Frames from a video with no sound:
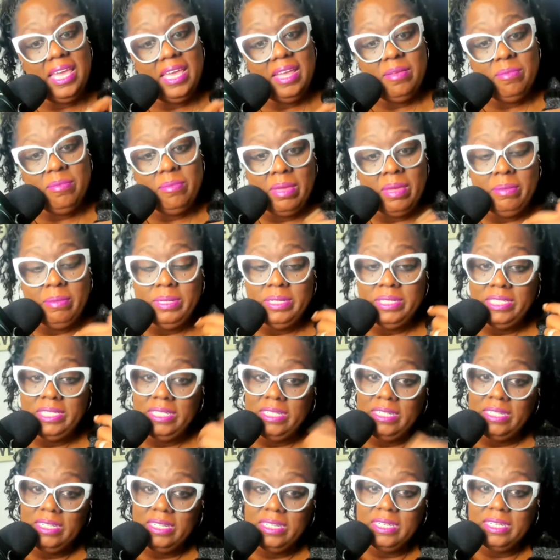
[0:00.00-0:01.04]
And maybe
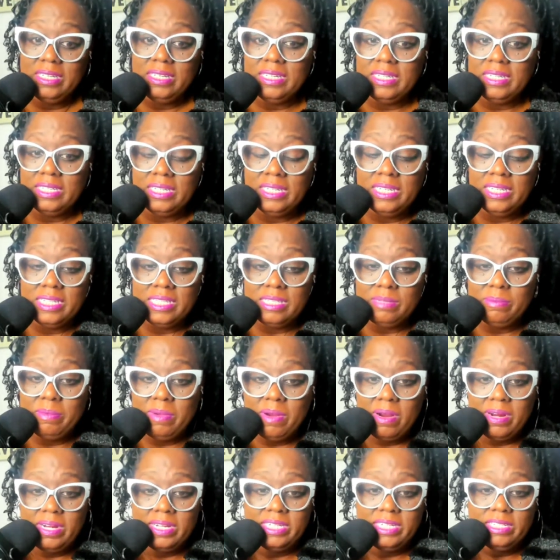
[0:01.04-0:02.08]
she'll get
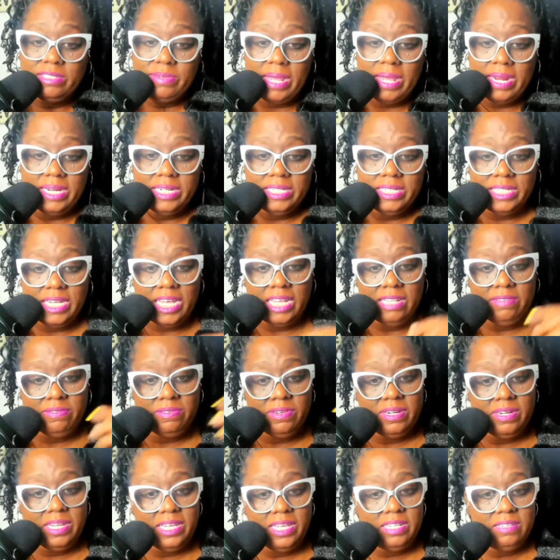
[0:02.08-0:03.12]
smart and strategize for
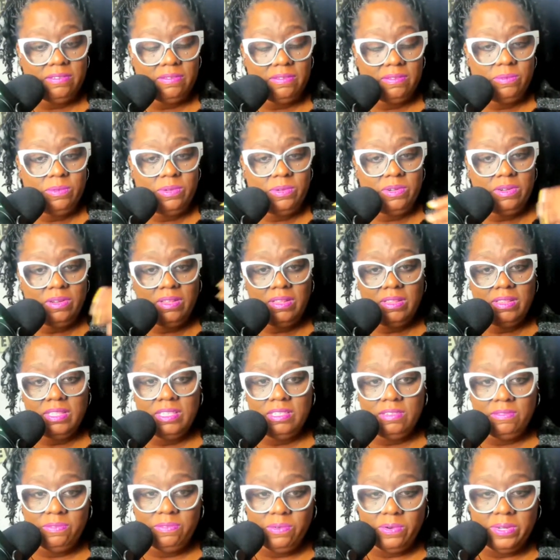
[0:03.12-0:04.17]
the next, when
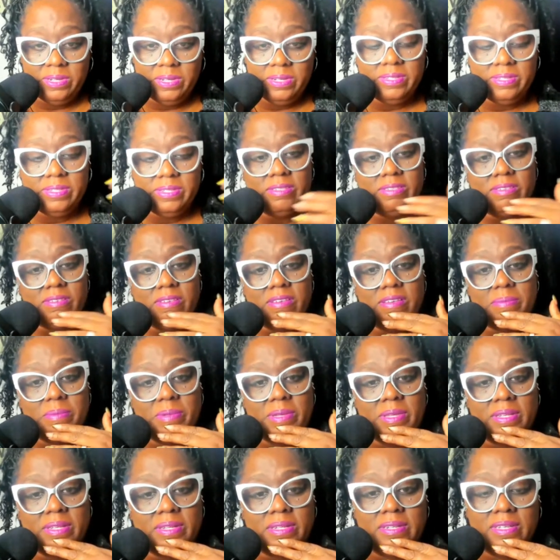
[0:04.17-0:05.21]
this 4 years is up,
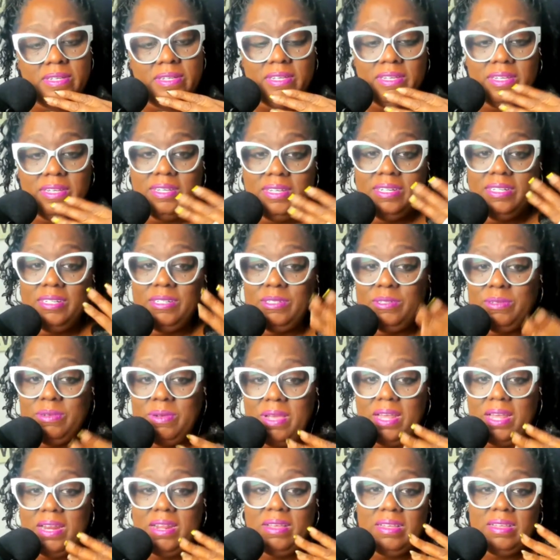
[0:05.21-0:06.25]
and
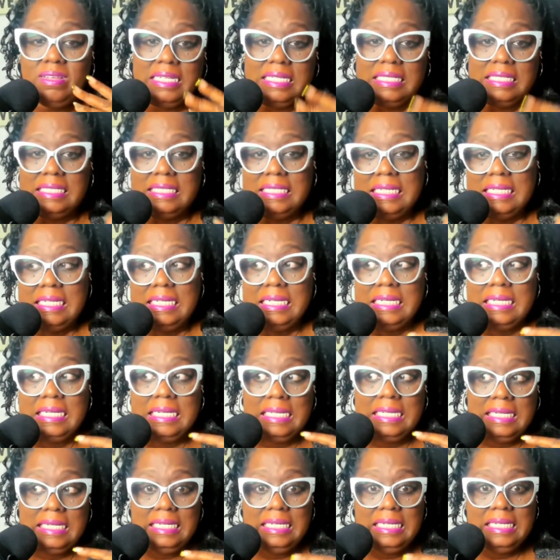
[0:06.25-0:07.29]
try to
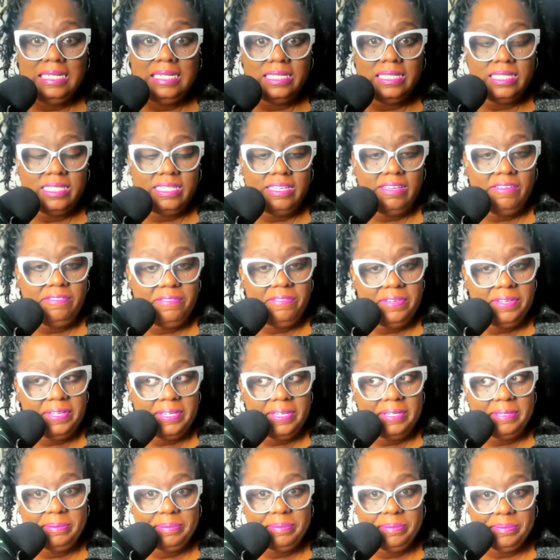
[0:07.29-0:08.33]
clean herself
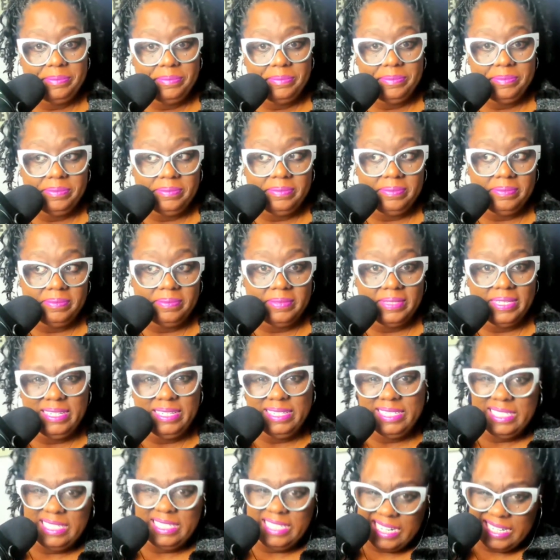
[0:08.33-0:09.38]
up.
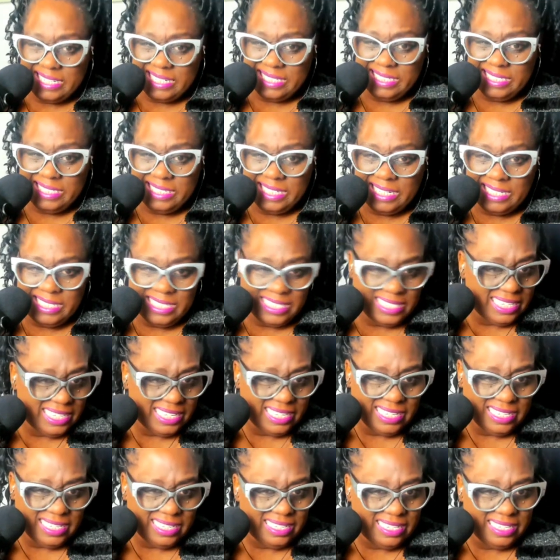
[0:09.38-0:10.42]
If she not, they
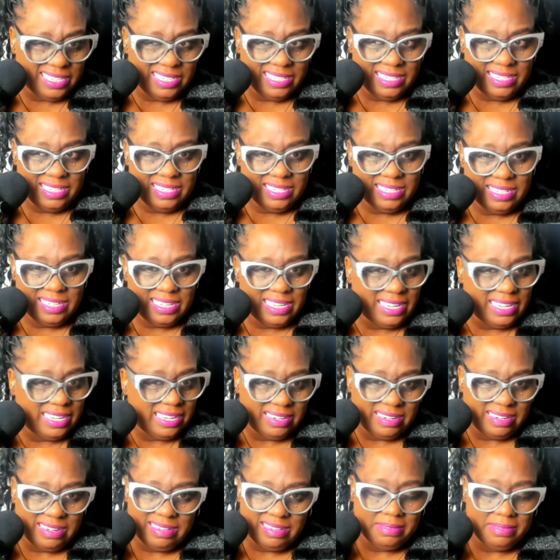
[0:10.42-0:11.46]
say, I
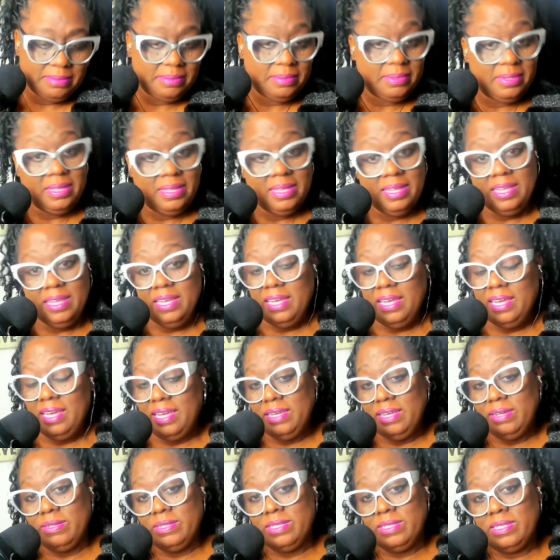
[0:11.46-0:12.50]
don't know.
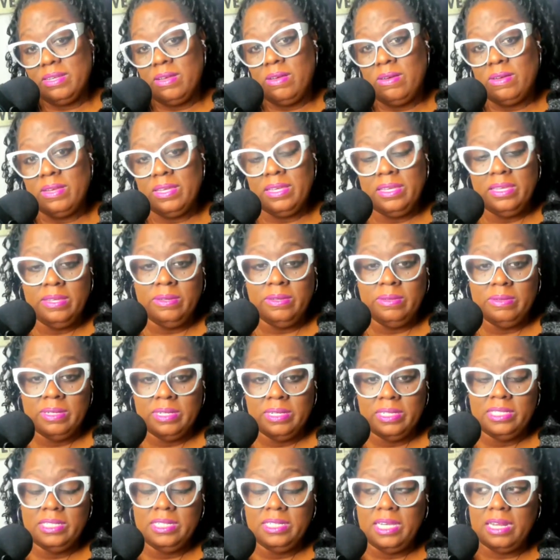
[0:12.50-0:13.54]
I ain't gonna talk ill
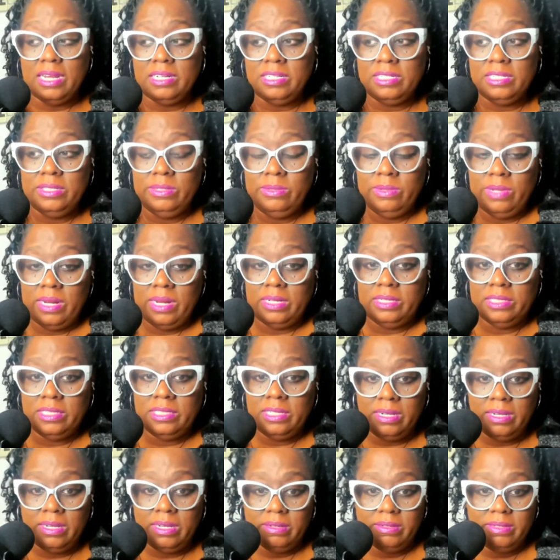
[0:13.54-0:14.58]
because she do got a
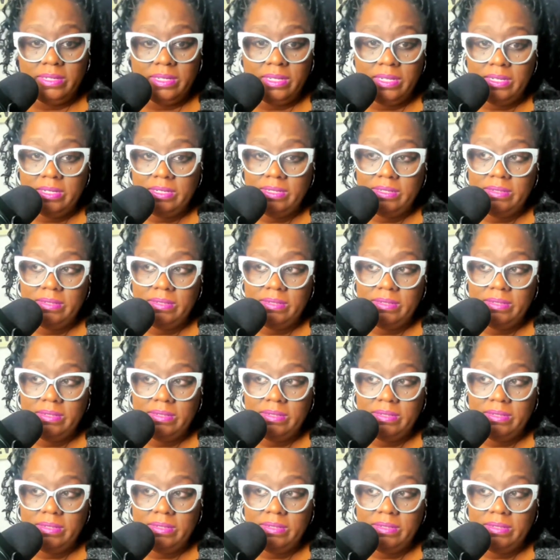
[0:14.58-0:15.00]
child.